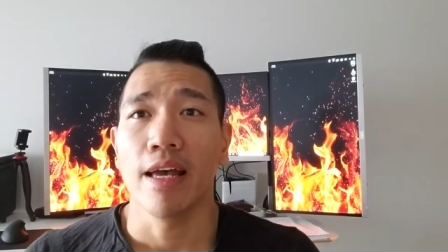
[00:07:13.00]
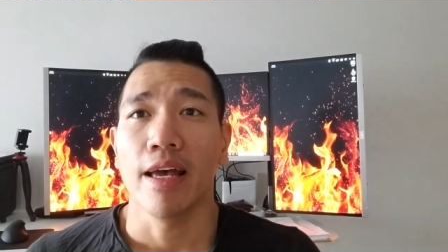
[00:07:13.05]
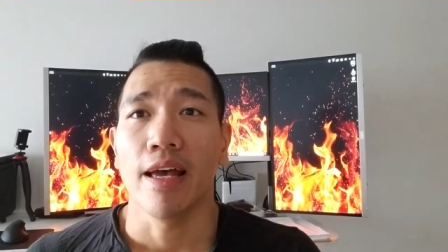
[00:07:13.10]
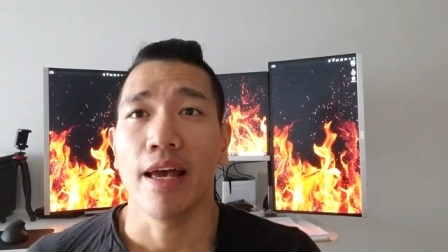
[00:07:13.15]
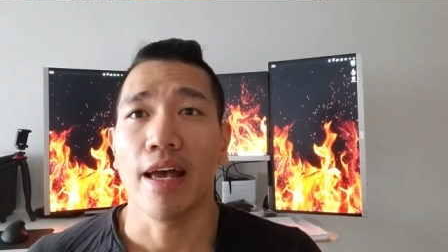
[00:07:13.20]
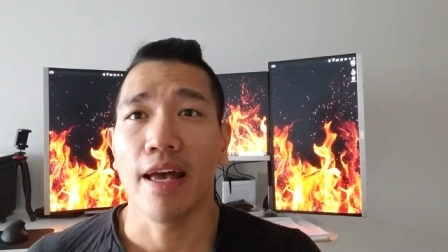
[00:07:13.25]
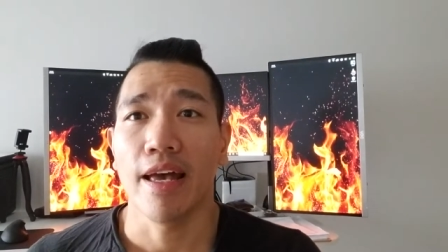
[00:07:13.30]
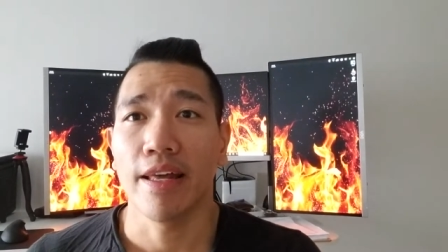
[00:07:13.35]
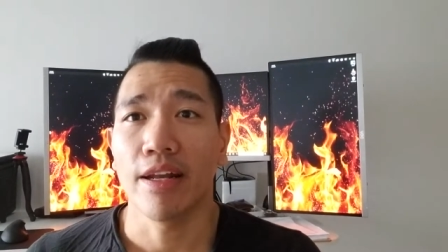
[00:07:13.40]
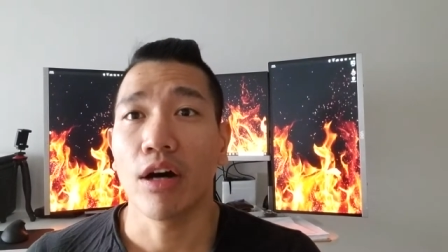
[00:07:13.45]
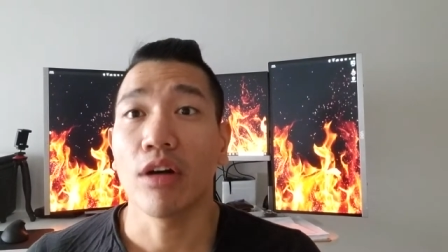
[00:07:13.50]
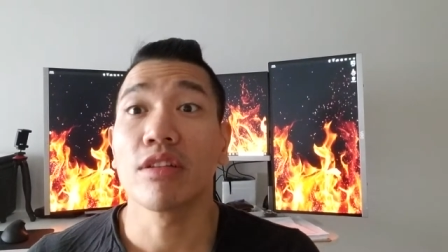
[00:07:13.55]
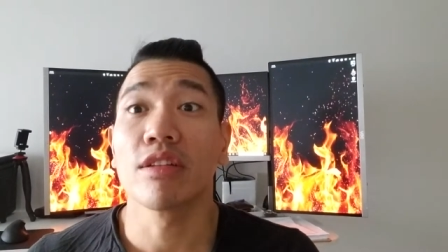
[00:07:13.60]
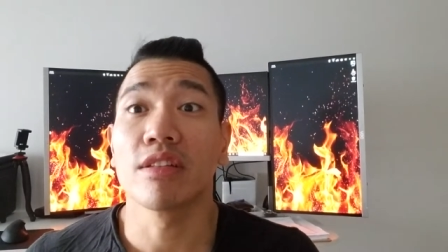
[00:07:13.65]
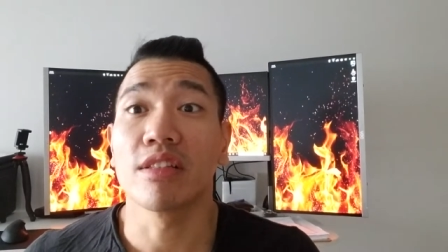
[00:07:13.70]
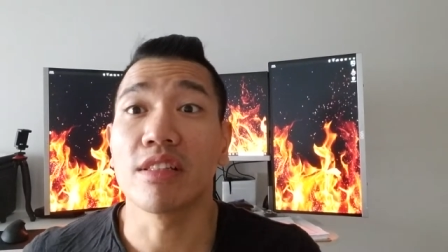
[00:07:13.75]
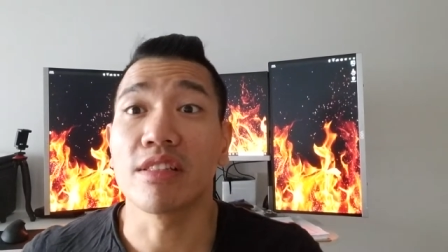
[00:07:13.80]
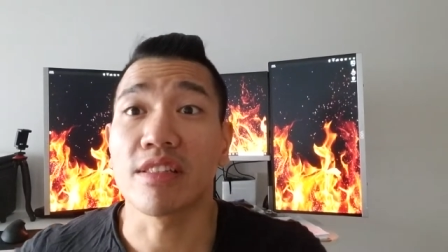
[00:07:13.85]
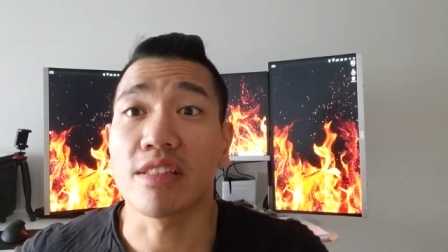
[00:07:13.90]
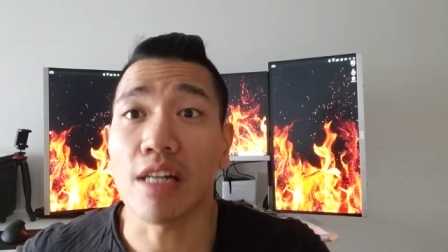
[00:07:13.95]
and all the
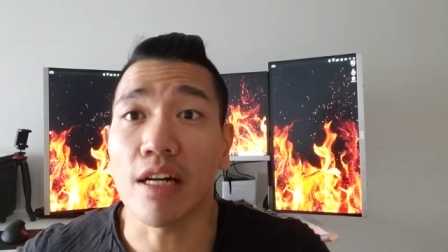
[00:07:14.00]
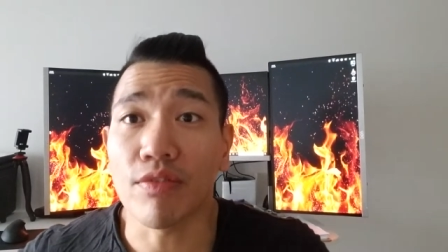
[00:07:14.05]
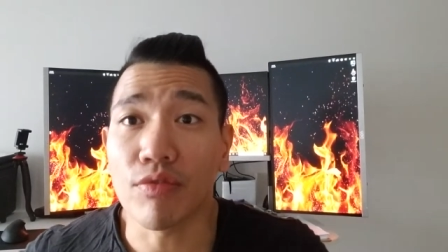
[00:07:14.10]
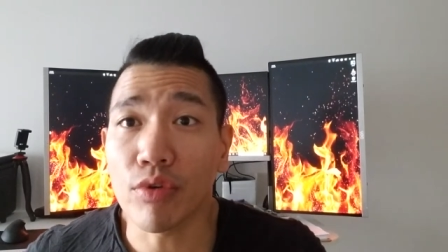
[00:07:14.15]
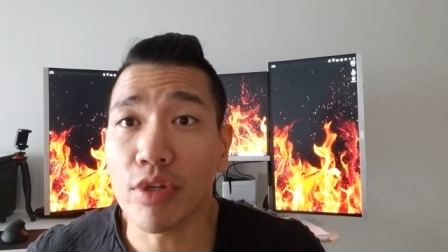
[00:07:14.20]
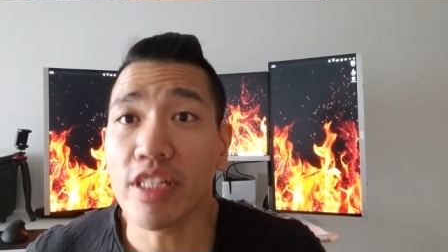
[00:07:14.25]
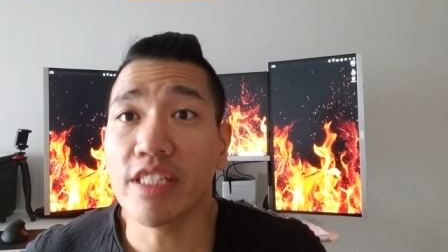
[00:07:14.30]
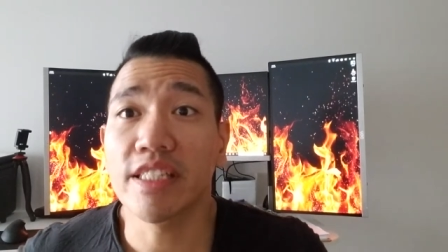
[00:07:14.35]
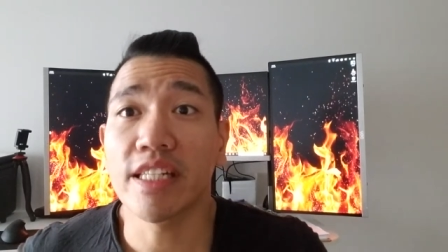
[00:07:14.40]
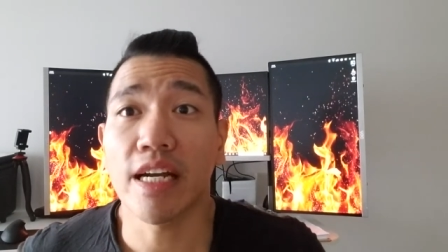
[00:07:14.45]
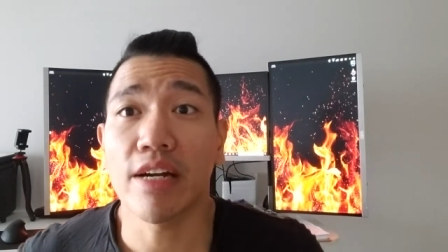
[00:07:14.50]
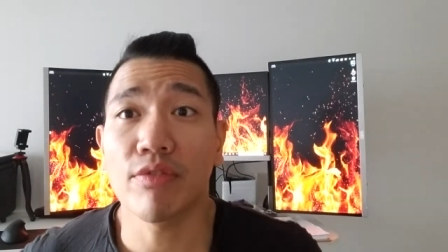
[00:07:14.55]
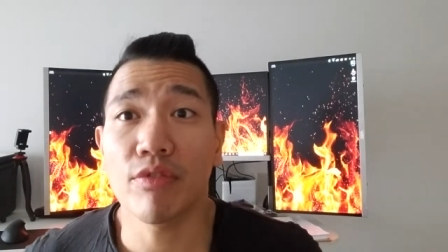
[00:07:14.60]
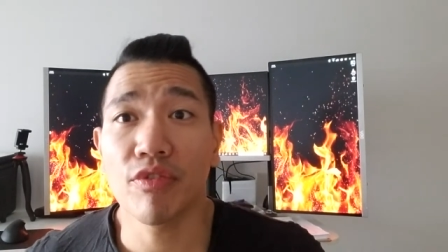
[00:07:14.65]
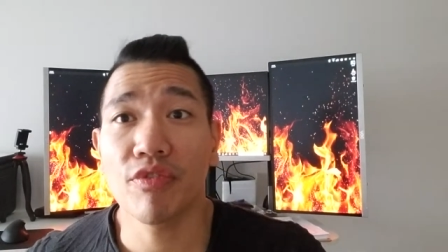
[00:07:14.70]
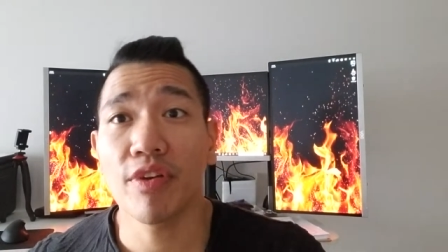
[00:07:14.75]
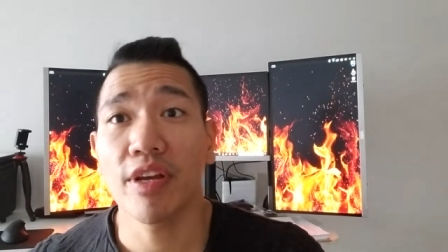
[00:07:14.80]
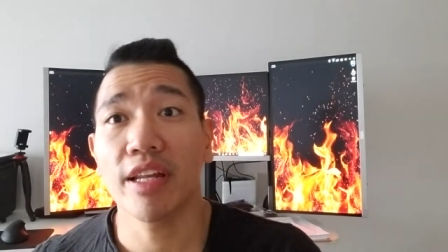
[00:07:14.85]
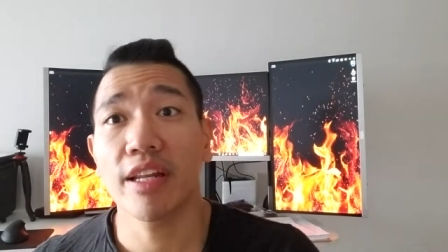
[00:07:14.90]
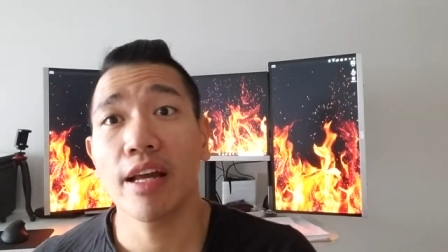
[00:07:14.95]
discoveries and
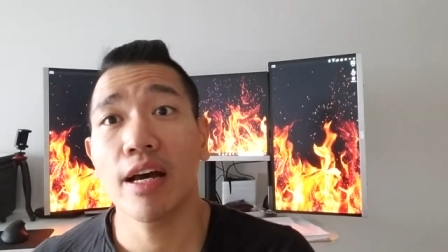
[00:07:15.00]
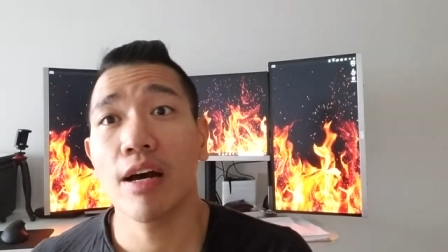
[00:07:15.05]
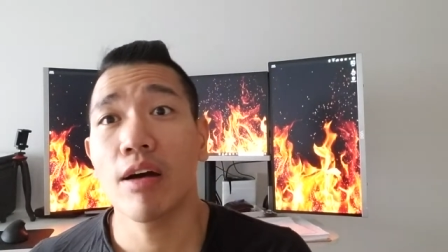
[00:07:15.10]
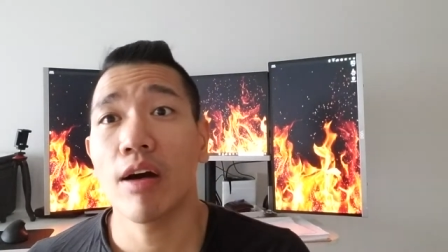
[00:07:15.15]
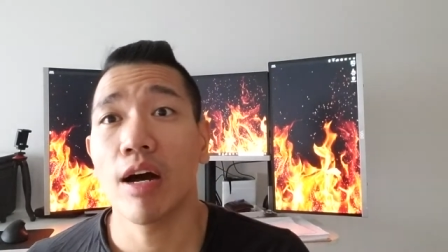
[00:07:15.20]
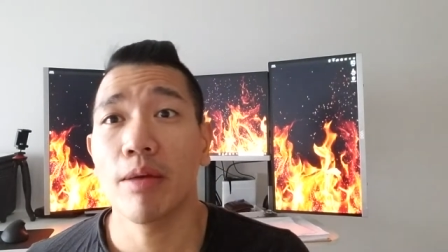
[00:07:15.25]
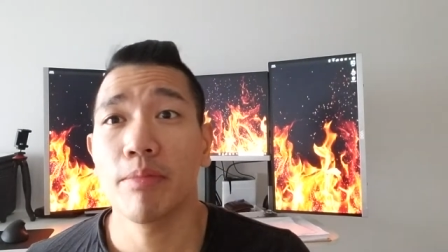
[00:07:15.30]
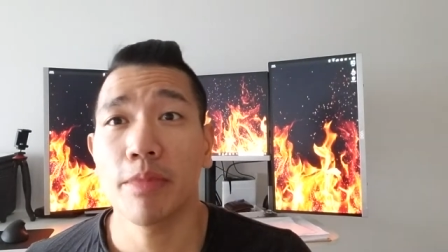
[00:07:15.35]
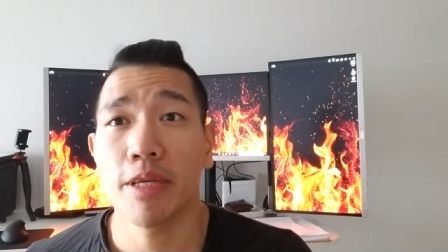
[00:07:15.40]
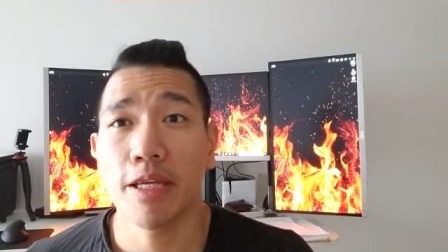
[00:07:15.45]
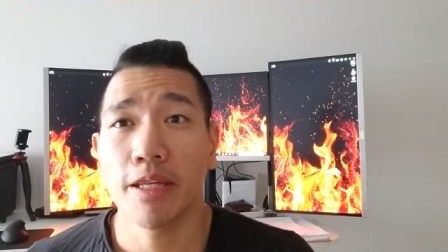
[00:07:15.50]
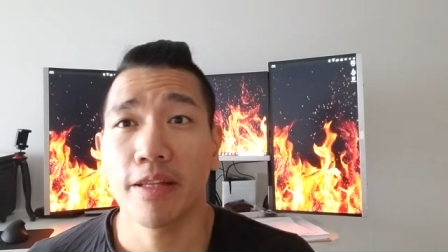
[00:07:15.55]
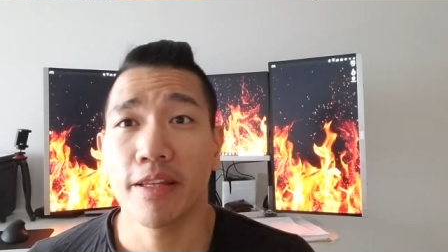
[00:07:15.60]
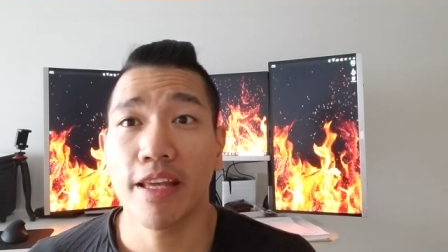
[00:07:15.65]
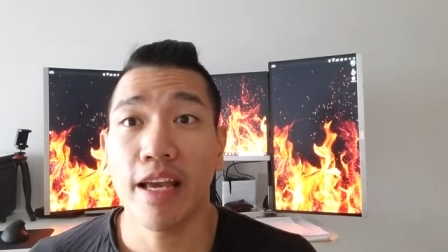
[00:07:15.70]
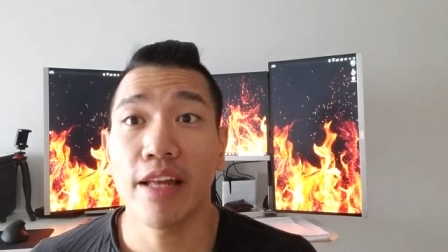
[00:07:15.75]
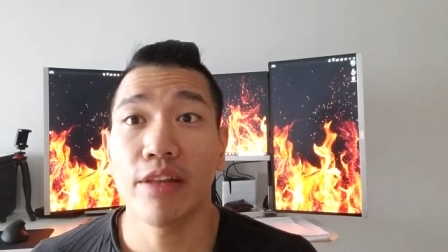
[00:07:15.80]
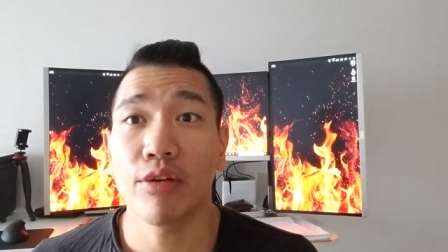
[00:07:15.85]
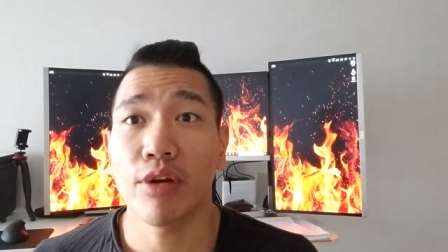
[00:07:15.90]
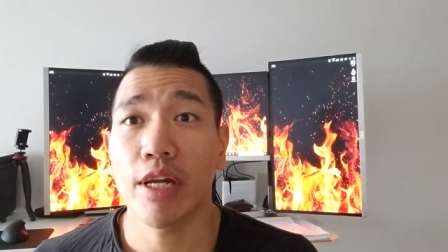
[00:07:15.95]
everything now i mean
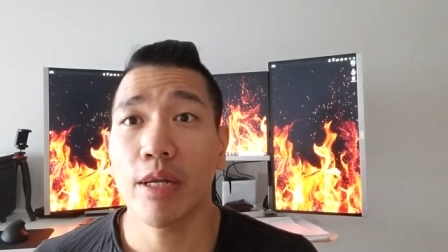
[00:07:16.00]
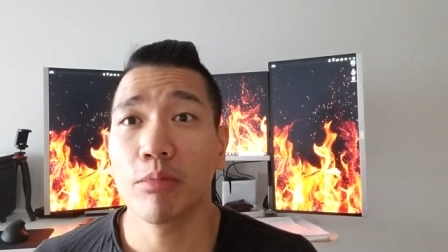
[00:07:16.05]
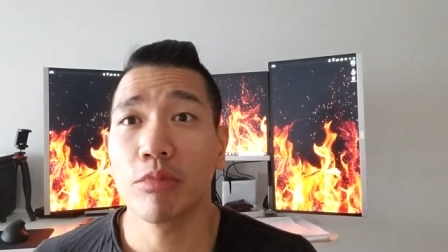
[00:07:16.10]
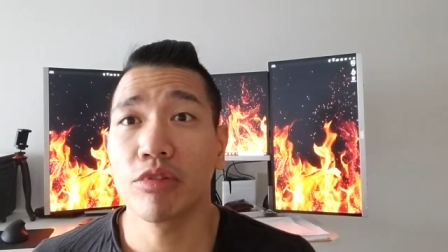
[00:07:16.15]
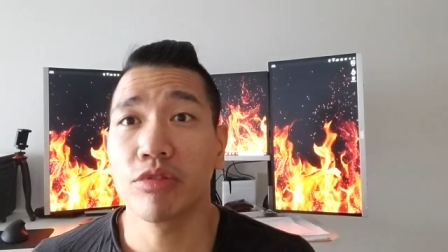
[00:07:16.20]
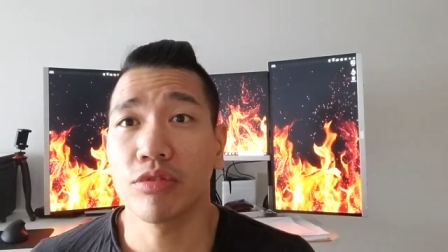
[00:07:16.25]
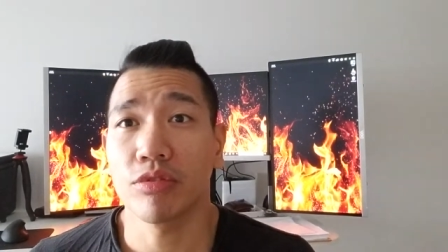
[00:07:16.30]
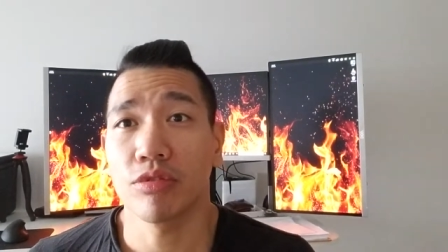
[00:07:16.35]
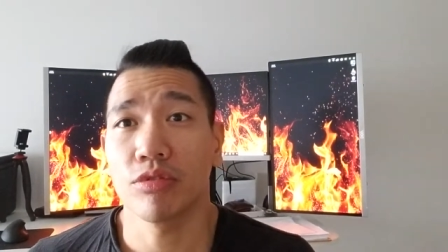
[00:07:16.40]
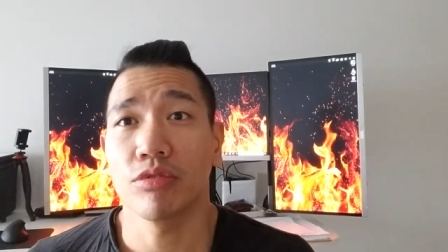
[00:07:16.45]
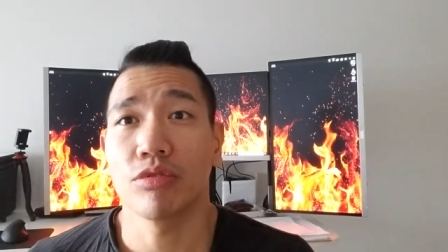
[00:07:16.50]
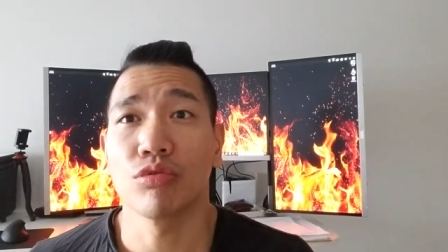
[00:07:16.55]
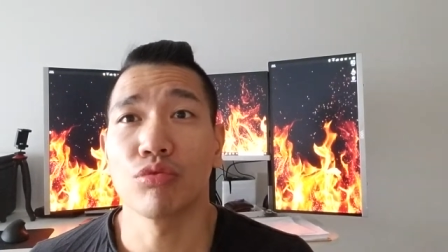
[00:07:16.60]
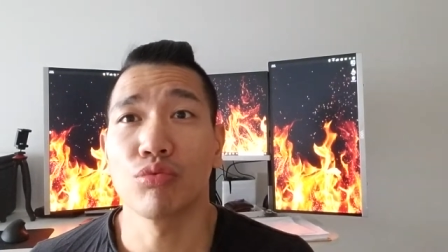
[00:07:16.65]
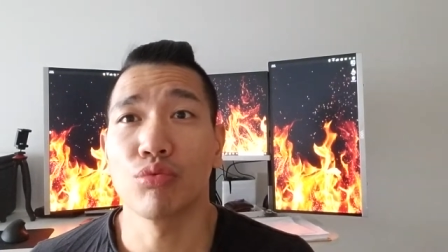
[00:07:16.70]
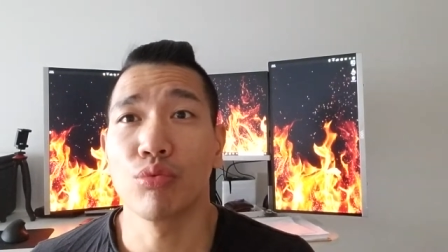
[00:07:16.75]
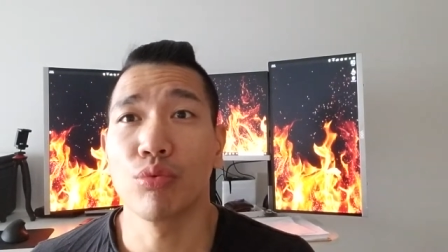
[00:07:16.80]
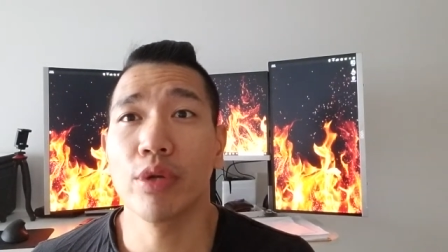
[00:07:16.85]
yeah they're able to to